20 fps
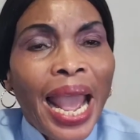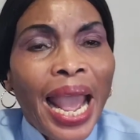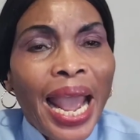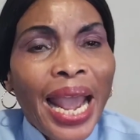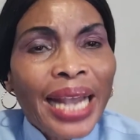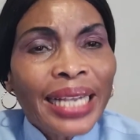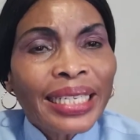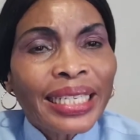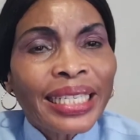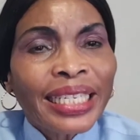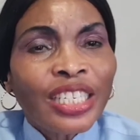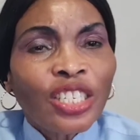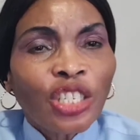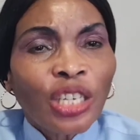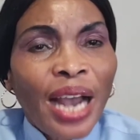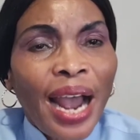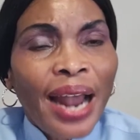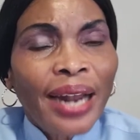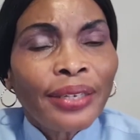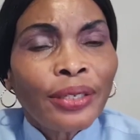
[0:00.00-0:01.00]
As the
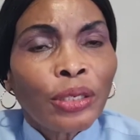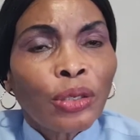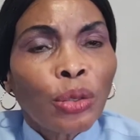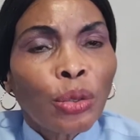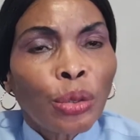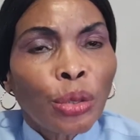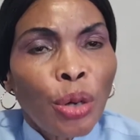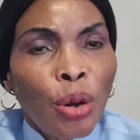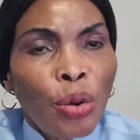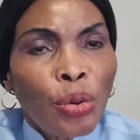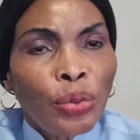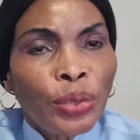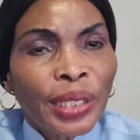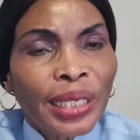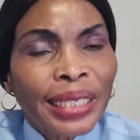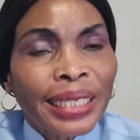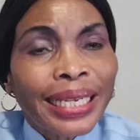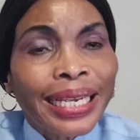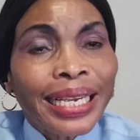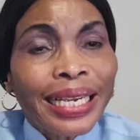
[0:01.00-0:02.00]
child
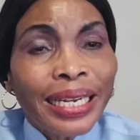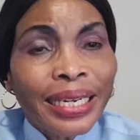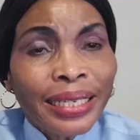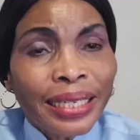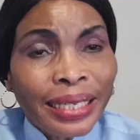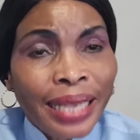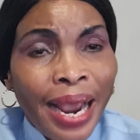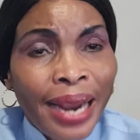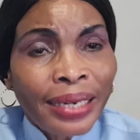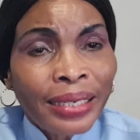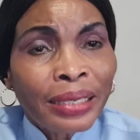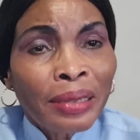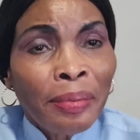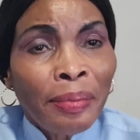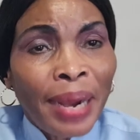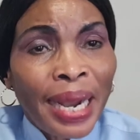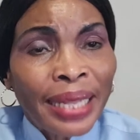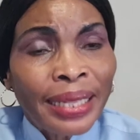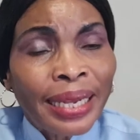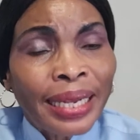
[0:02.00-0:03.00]
grows inside the
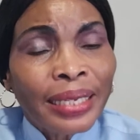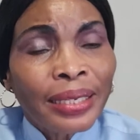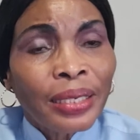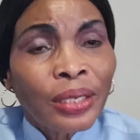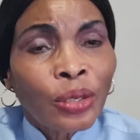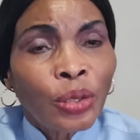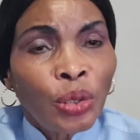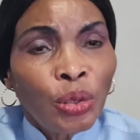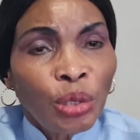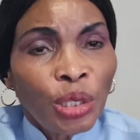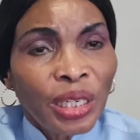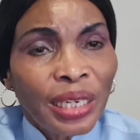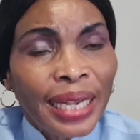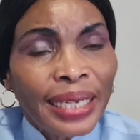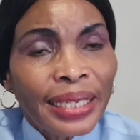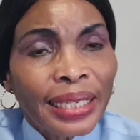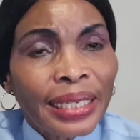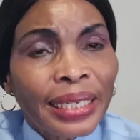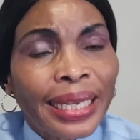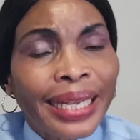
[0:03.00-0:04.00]
mother's
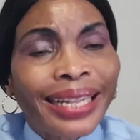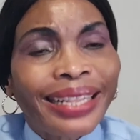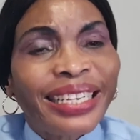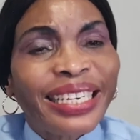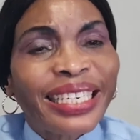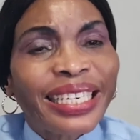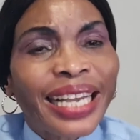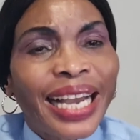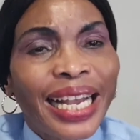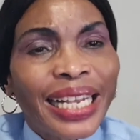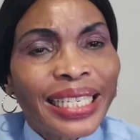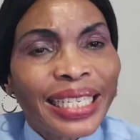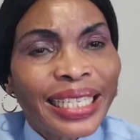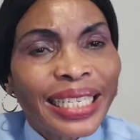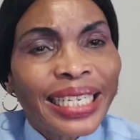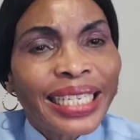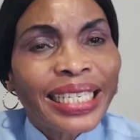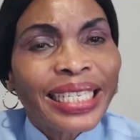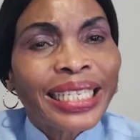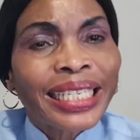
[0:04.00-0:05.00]
uterus, the
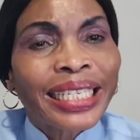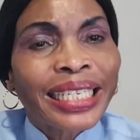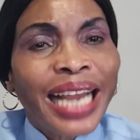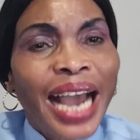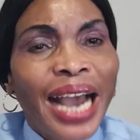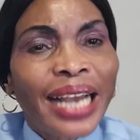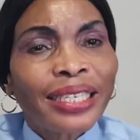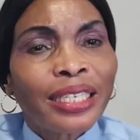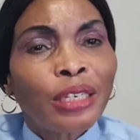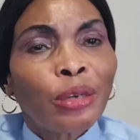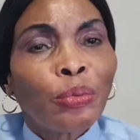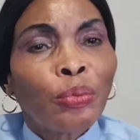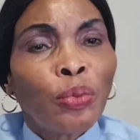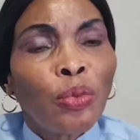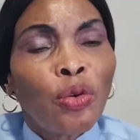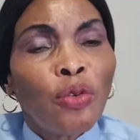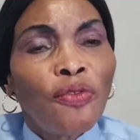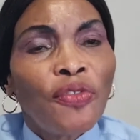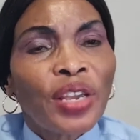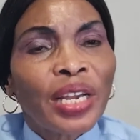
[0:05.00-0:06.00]
testes start
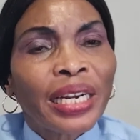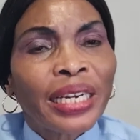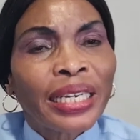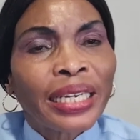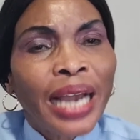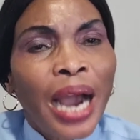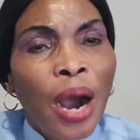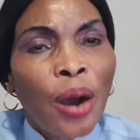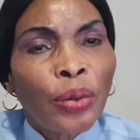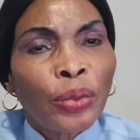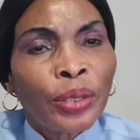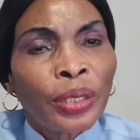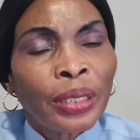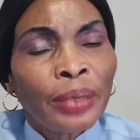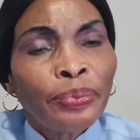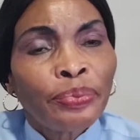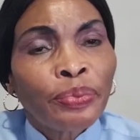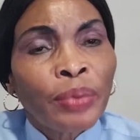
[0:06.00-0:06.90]
moving down.